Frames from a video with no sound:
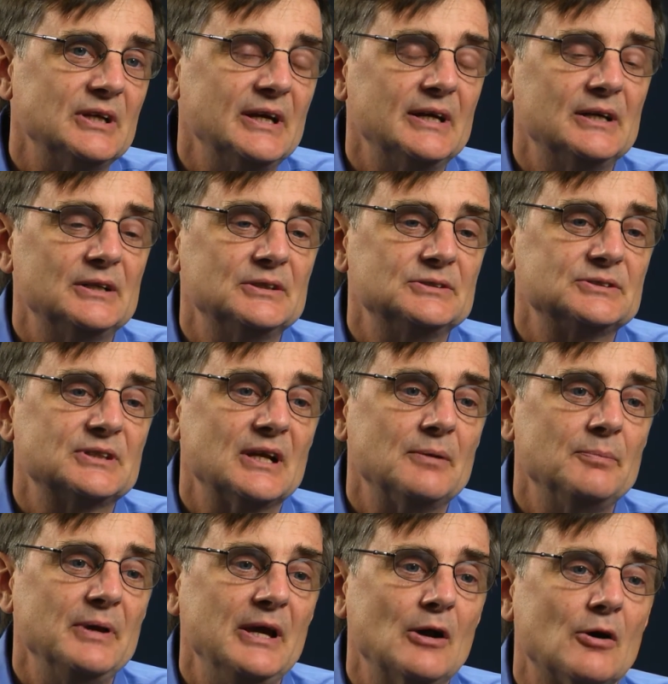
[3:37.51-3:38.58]
is going
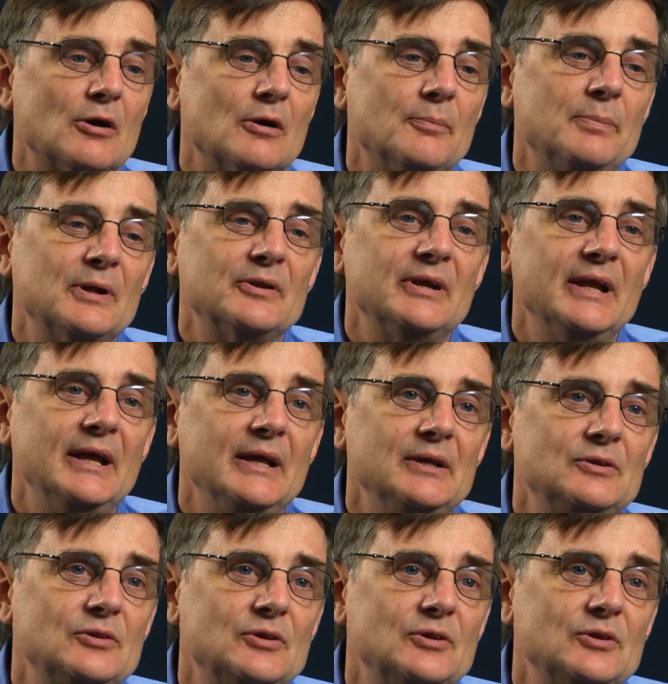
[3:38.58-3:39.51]
to be our ability